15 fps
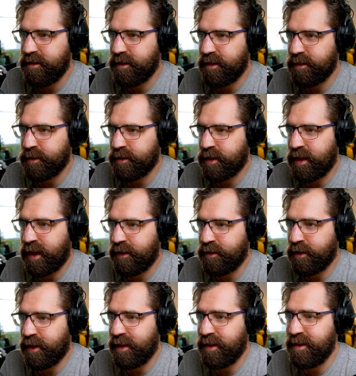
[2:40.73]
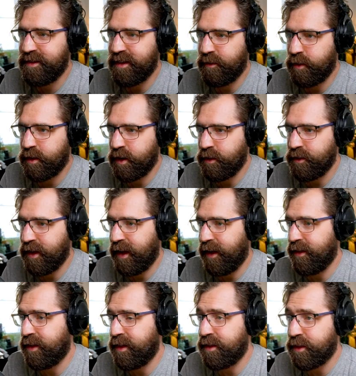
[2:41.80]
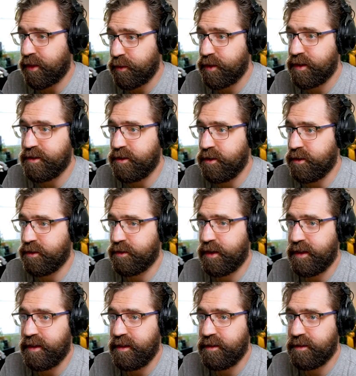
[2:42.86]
So this one's going to have to at least have 1 go down, and then 3's done already.